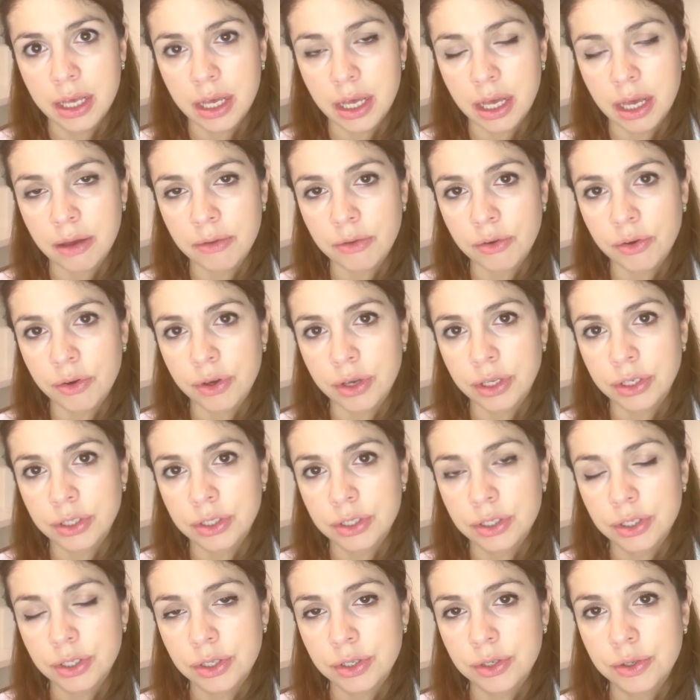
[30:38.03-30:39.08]
I'm going
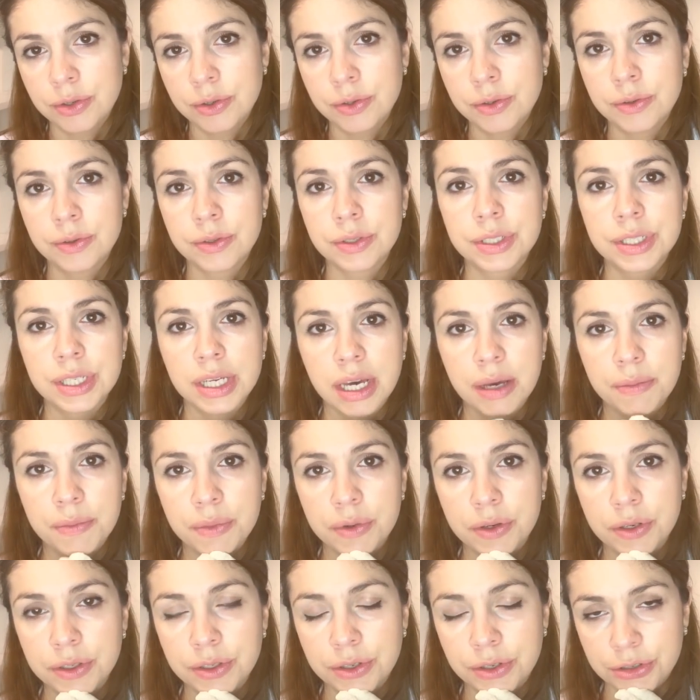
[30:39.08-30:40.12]
to tap
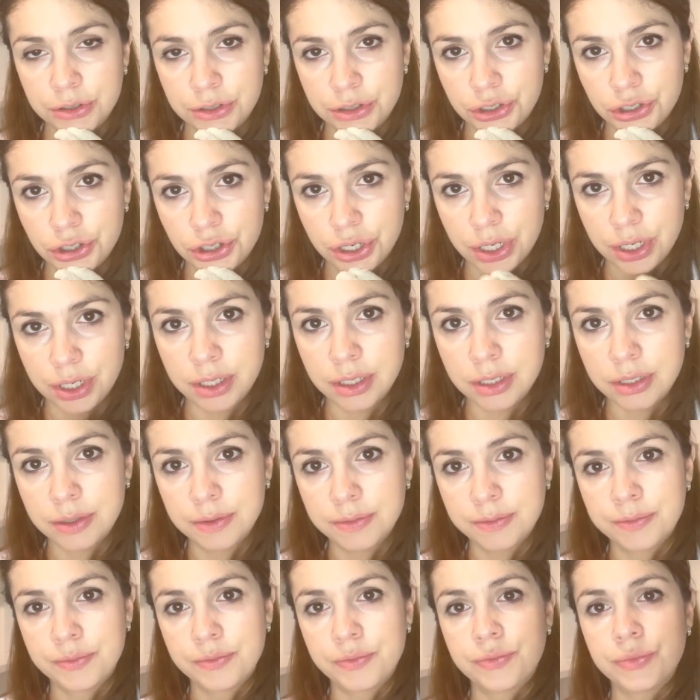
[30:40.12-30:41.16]
on your chin.
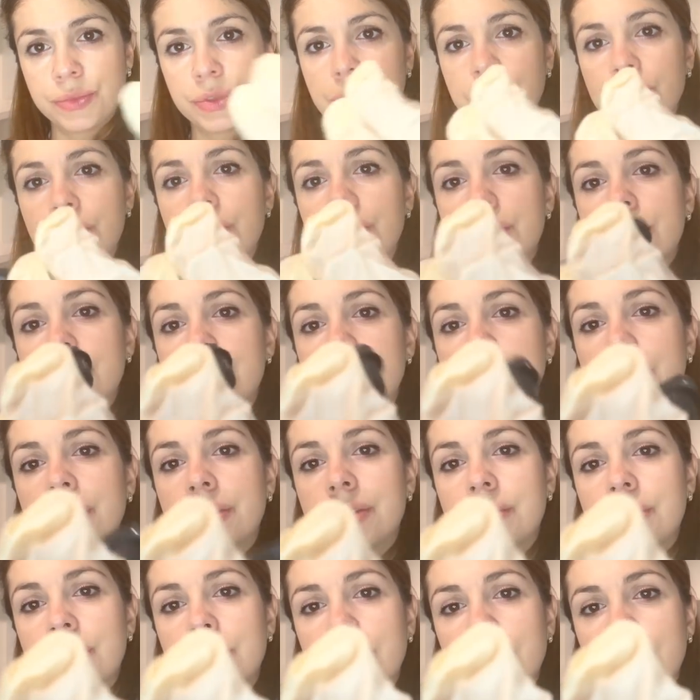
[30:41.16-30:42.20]
So just stay
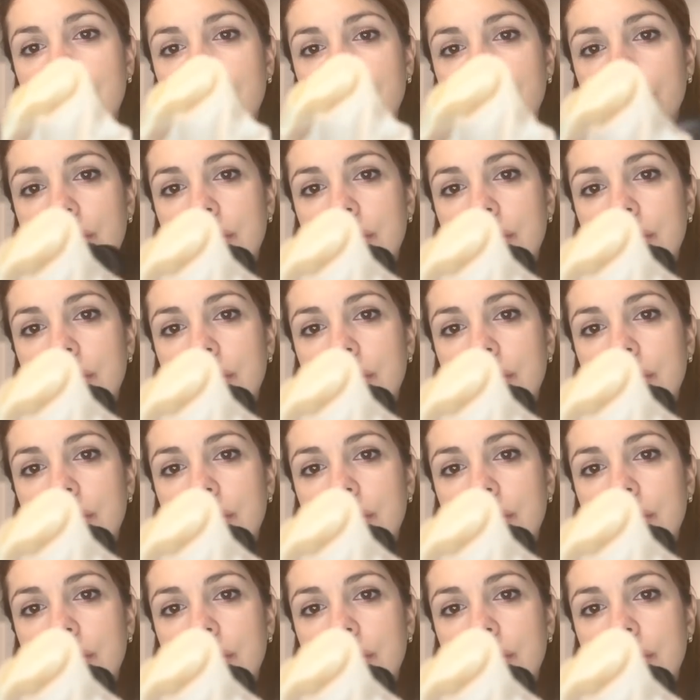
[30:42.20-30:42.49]
still.